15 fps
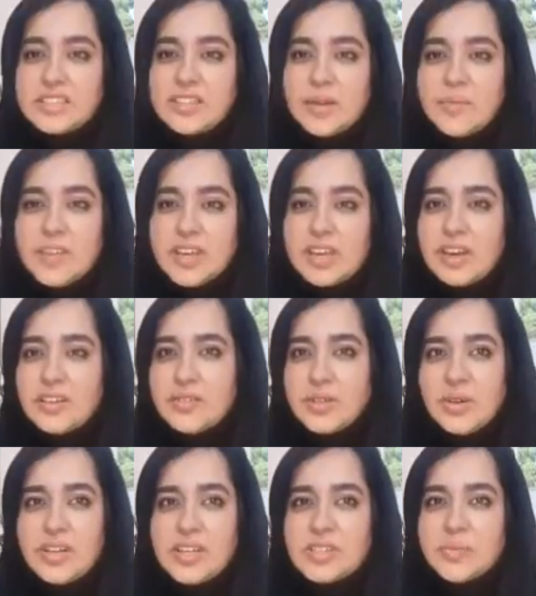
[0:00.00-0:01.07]
something
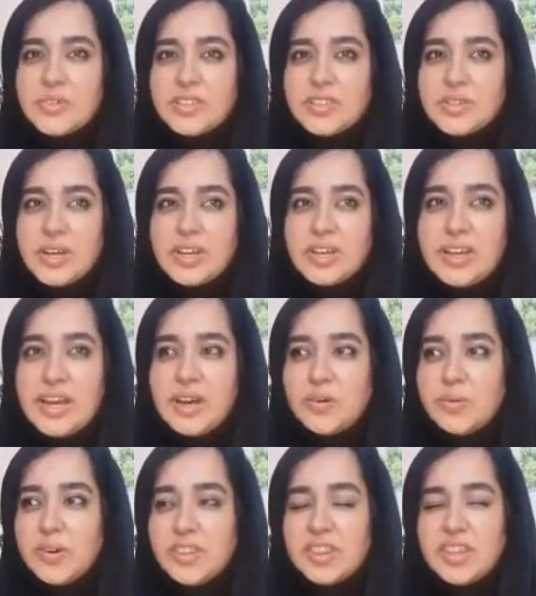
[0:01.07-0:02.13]
everyone has been doing
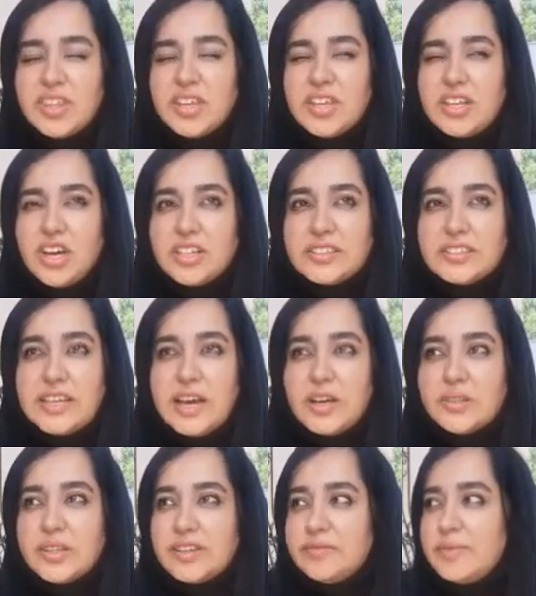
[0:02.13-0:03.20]
now with the
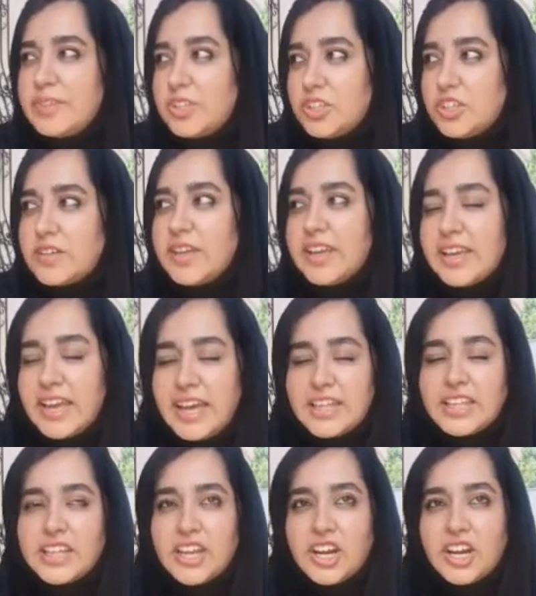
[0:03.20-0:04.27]
lockdown. They've been looking
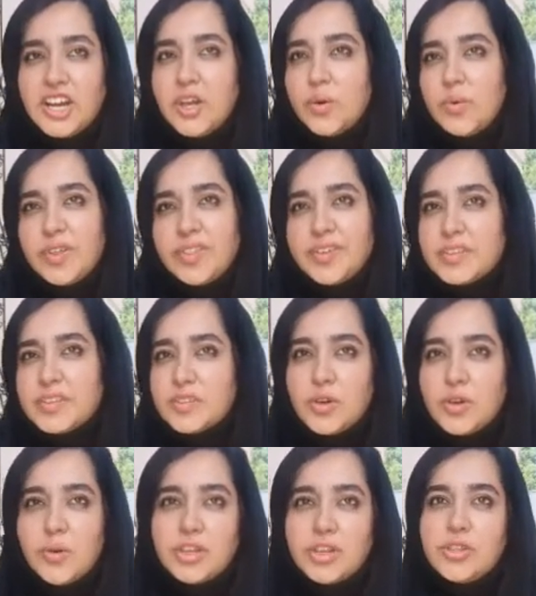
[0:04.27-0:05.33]
at whether it's
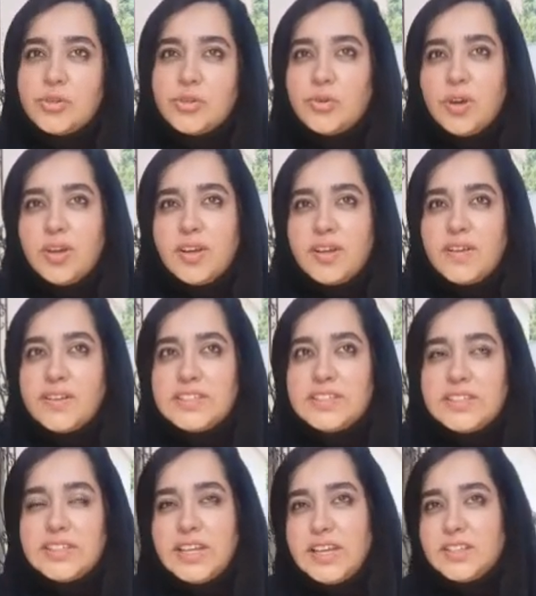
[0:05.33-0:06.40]
going through a
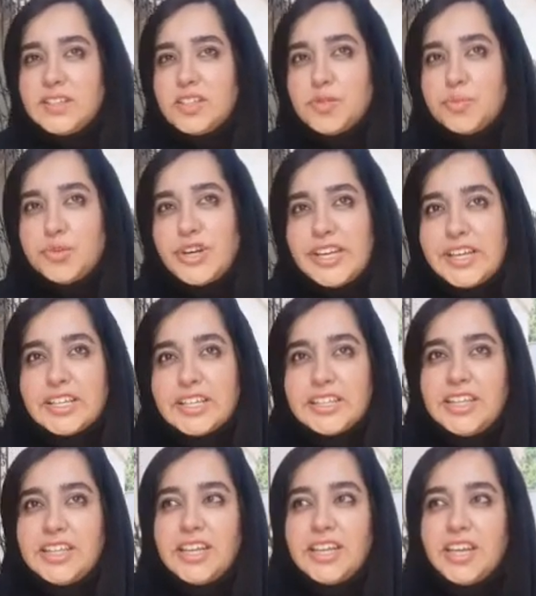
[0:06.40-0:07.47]
delayed spring
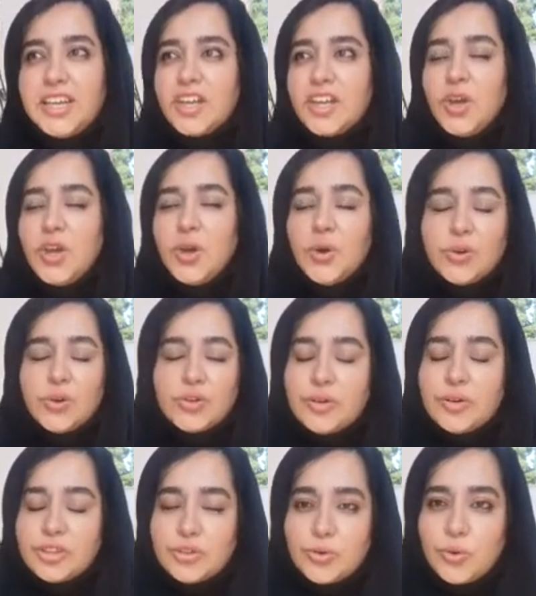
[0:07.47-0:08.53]
cleaning or
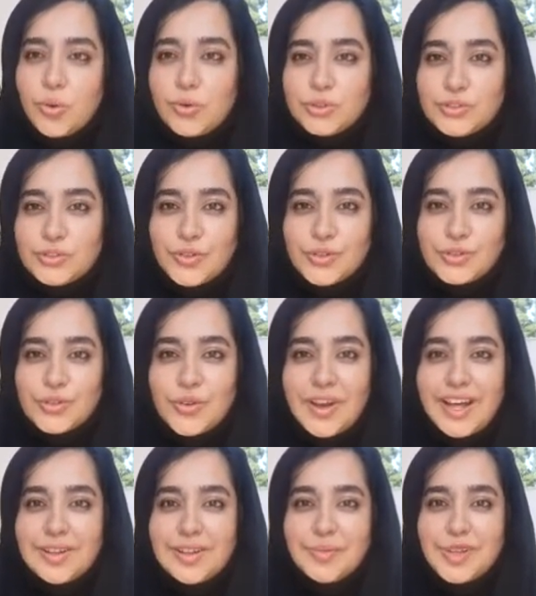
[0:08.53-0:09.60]
going through old photo
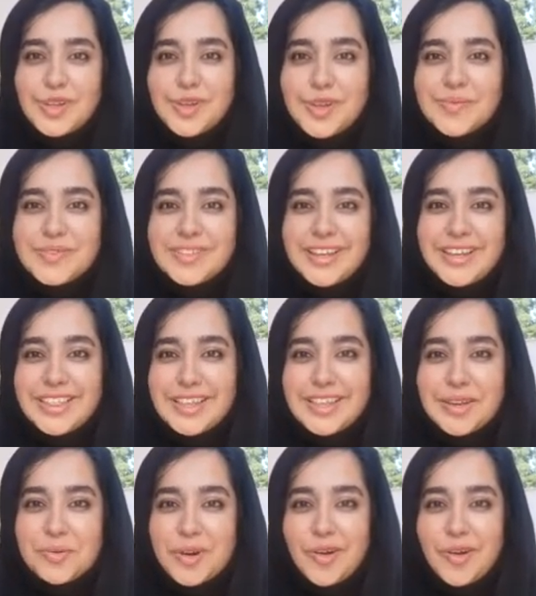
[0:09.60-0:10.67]
albums. I
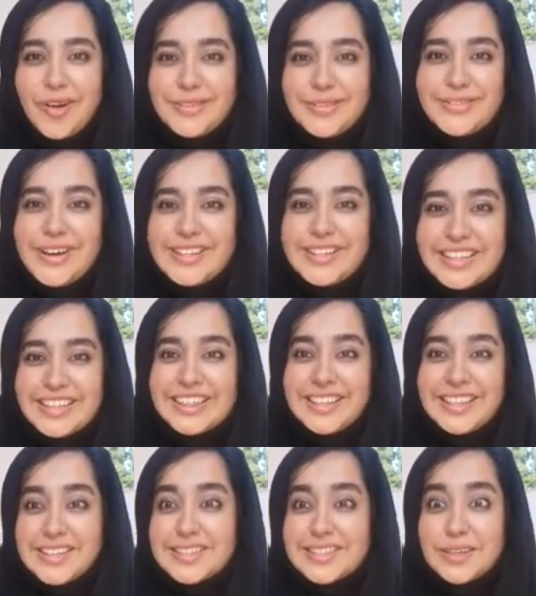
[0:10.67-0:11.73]
think we're all finding
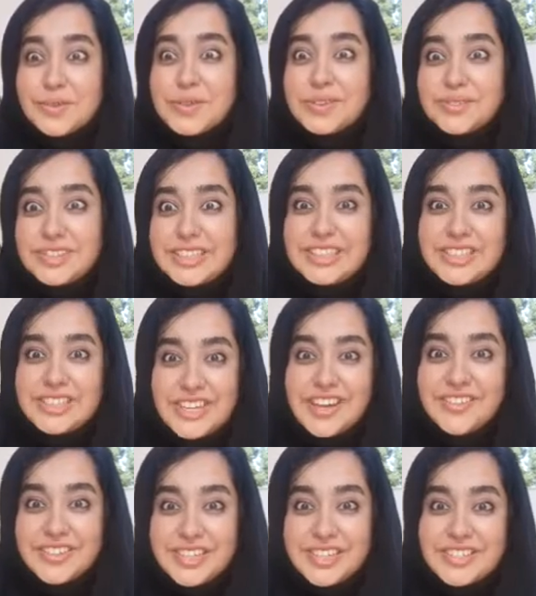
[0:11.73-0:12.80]
things that we really
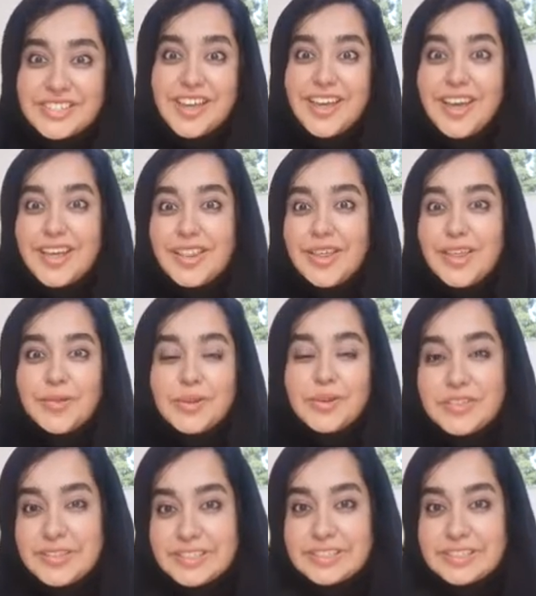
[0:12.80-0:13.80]
cherish that were just